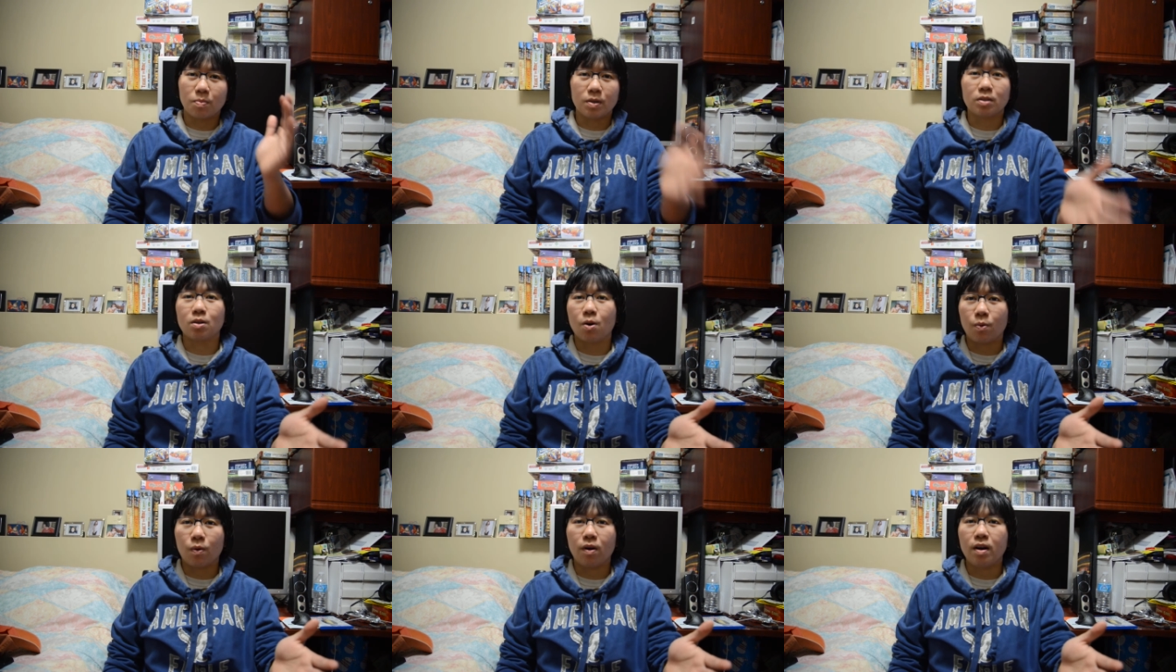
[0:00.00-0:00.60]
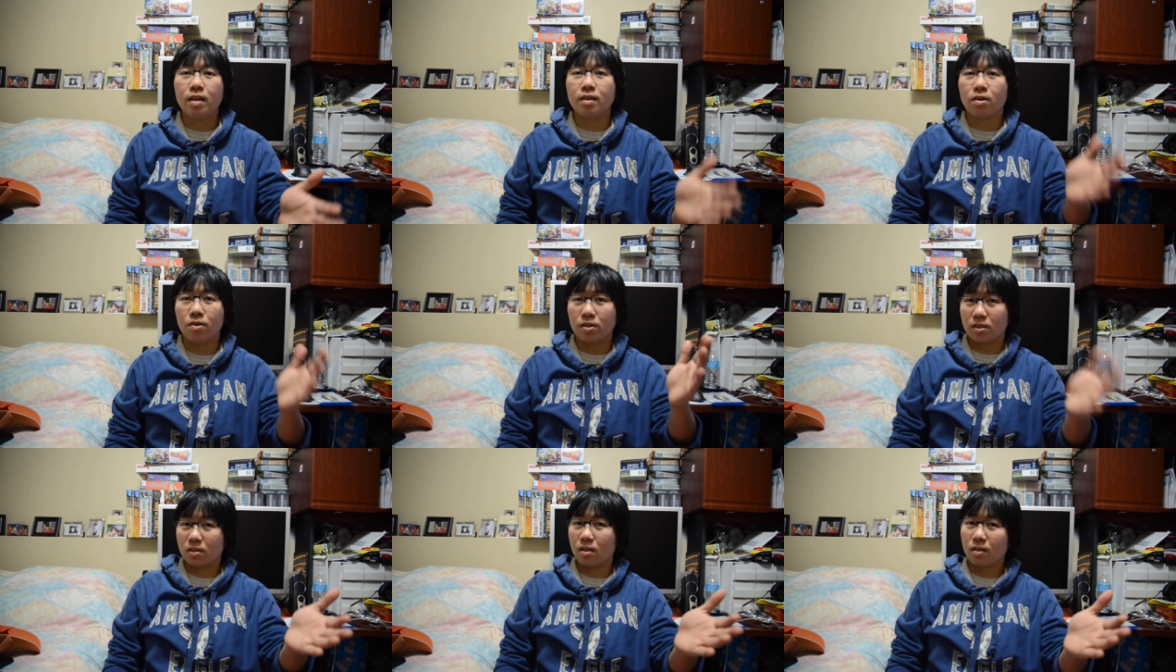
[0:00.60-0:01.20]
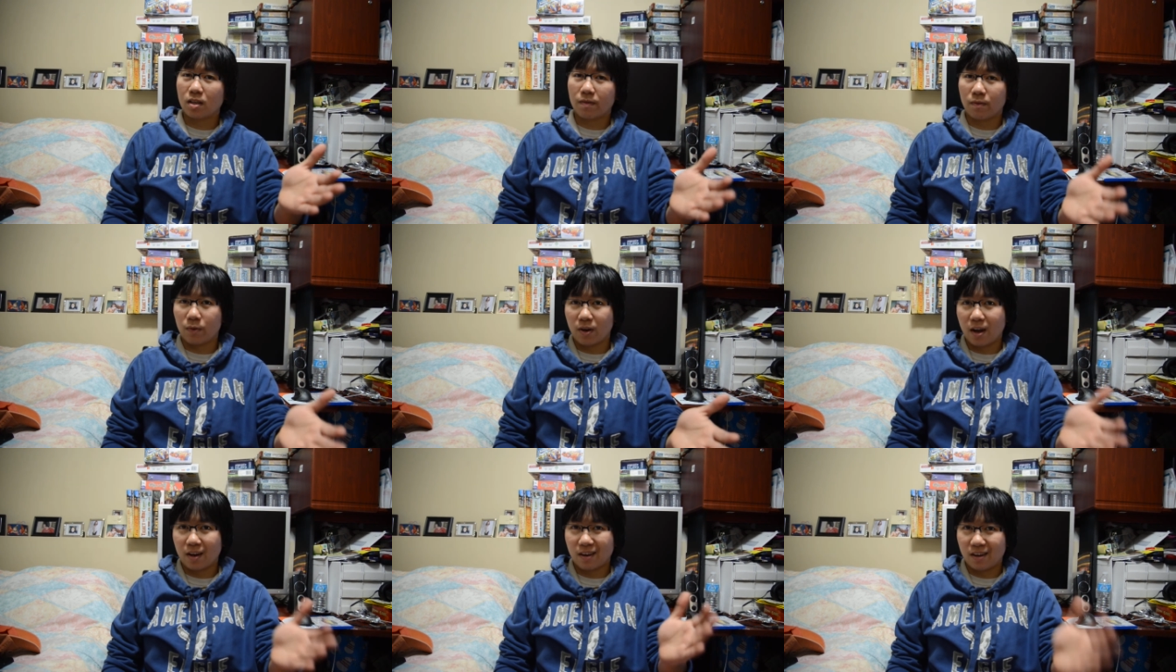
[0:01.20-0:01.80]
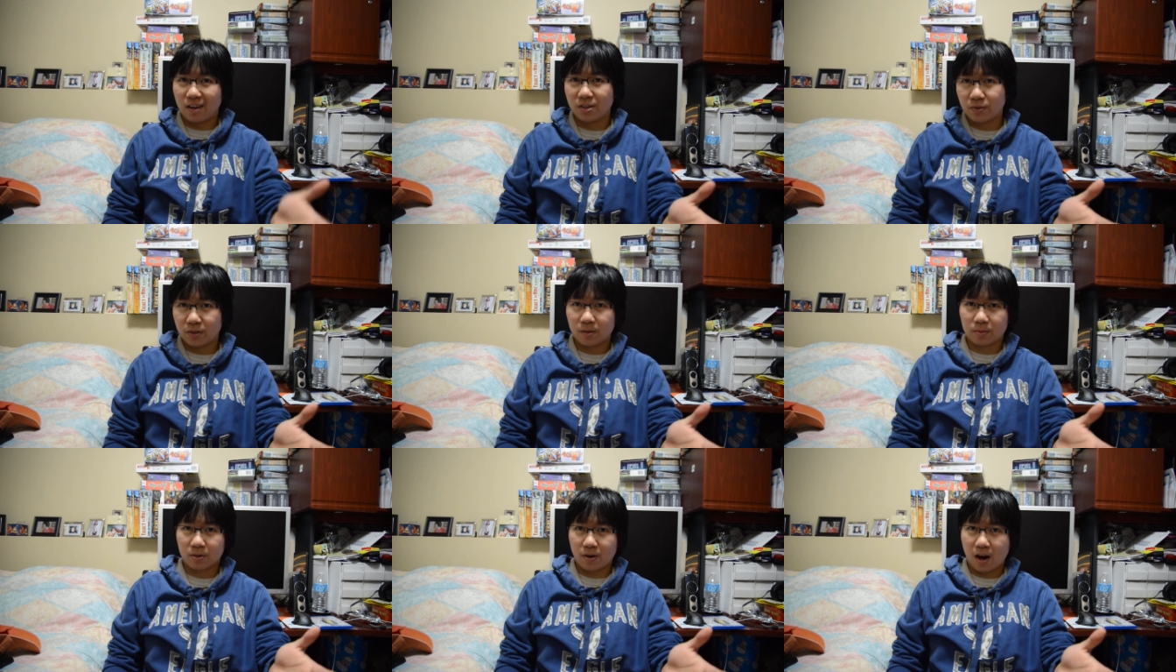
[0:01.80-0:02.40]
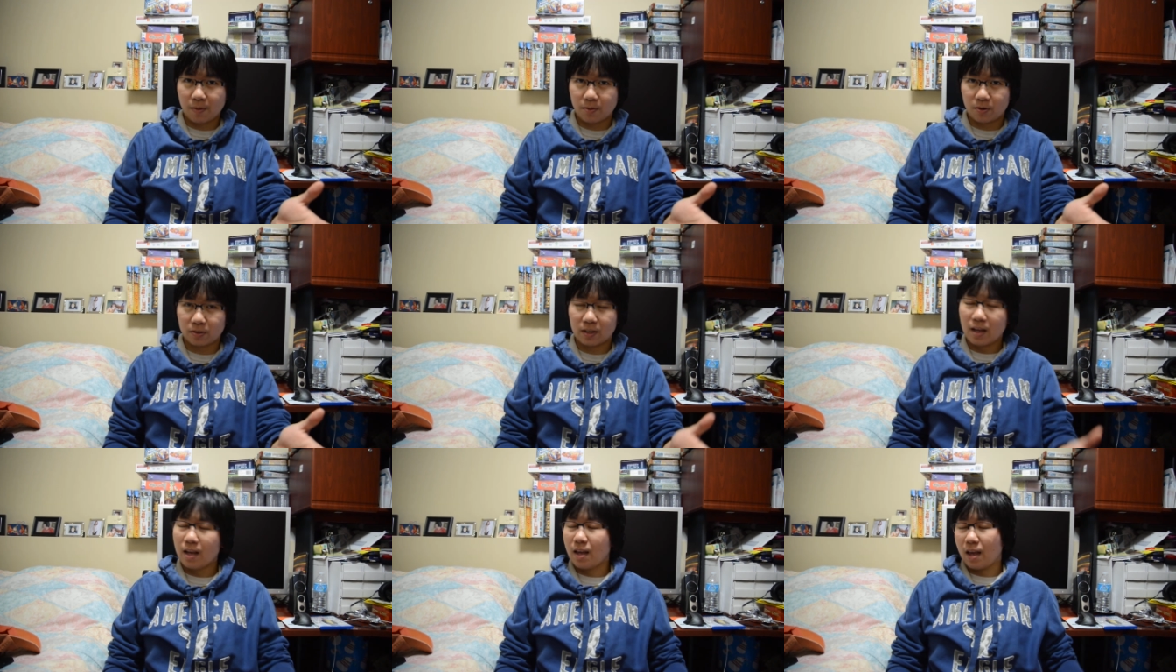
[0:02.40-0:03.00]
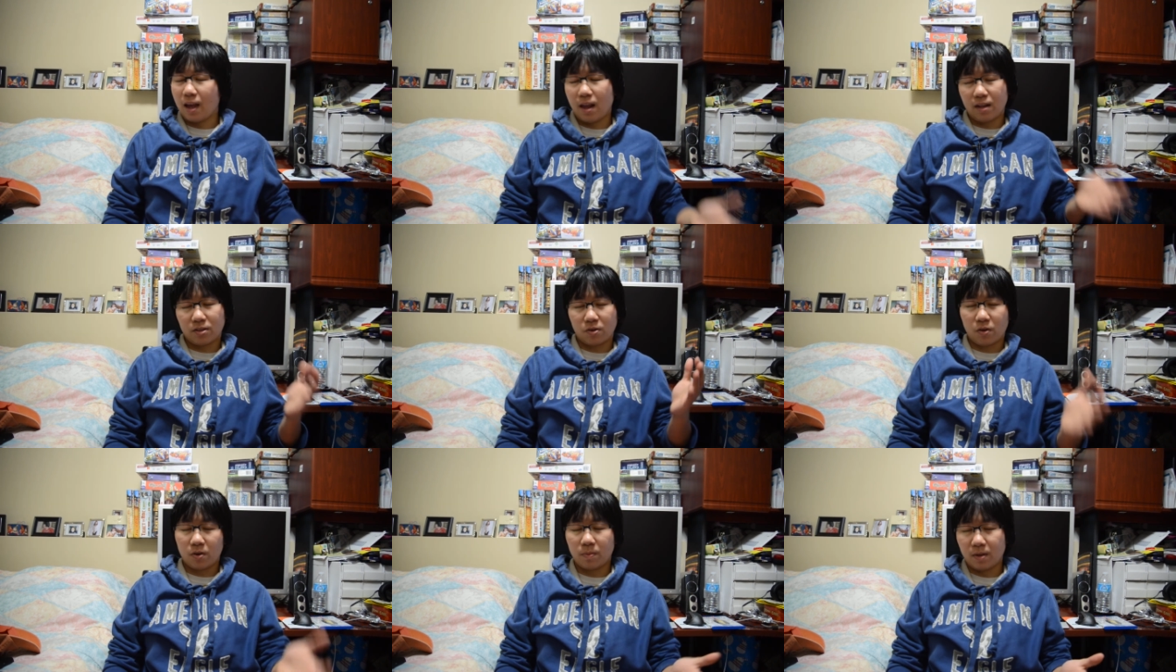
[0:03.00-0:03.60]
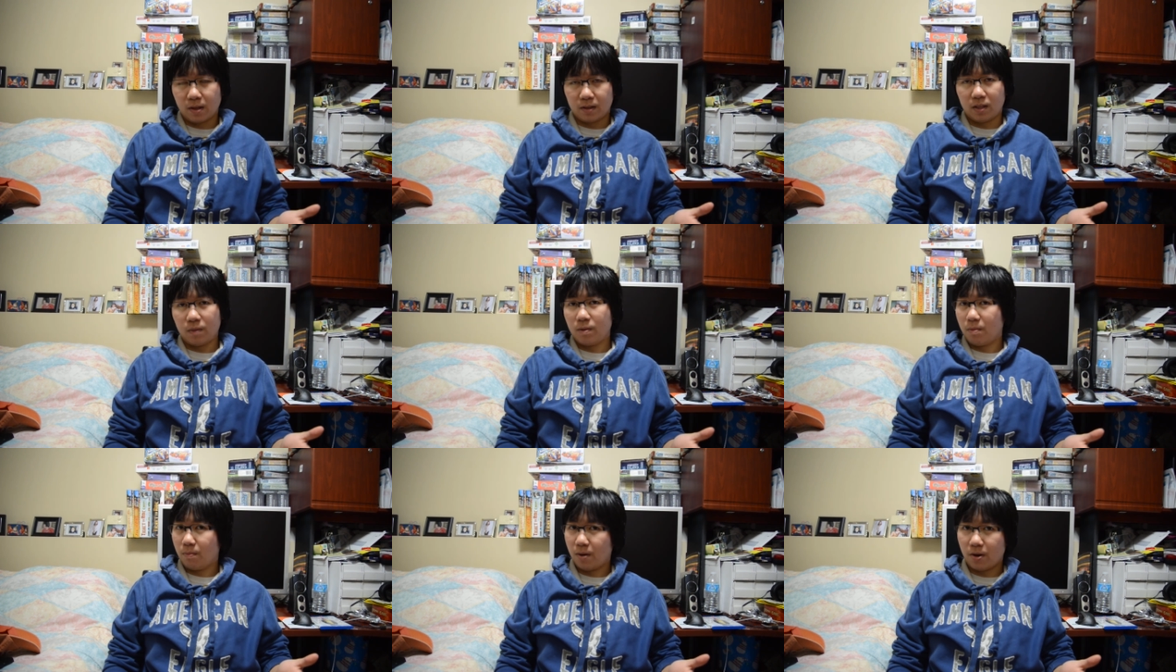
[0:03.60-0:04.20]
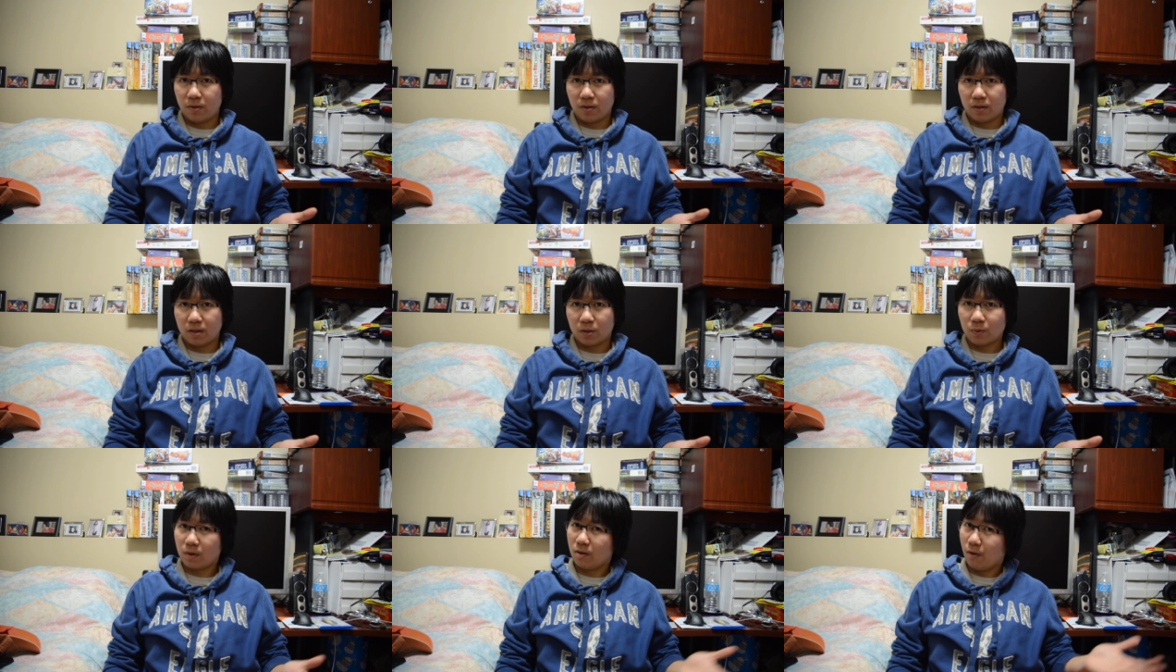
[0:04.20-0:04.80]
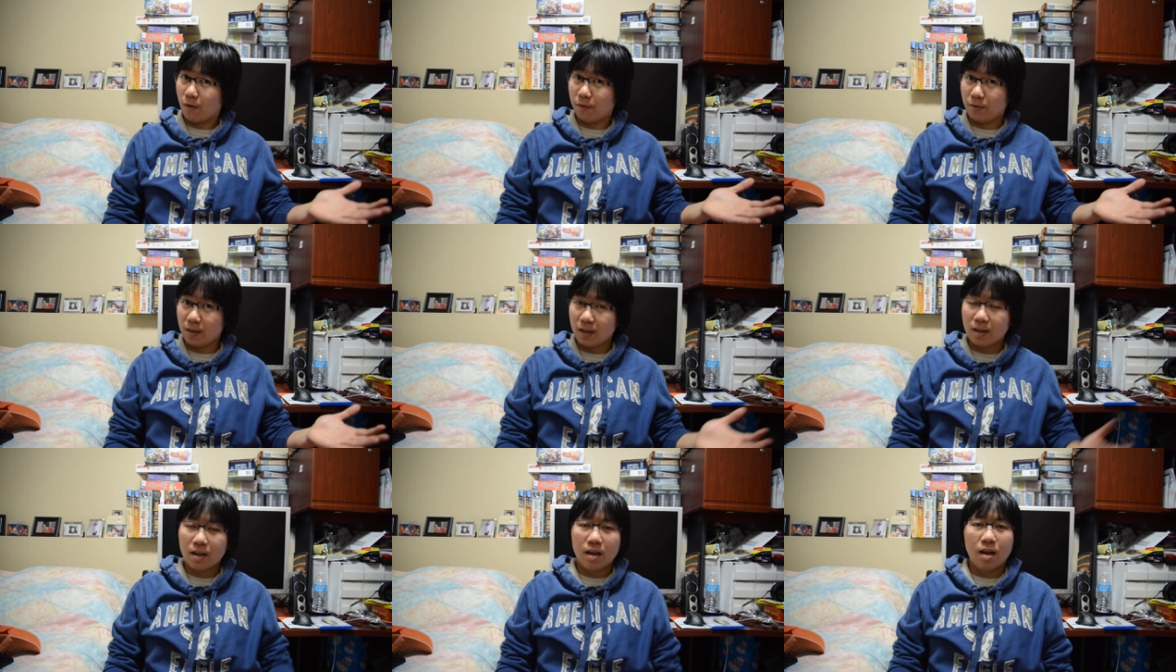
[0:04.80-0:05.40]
But don't worry, there is another giveaway at 100 subscribers, and it's going to be a little bit better than this one, hopefully.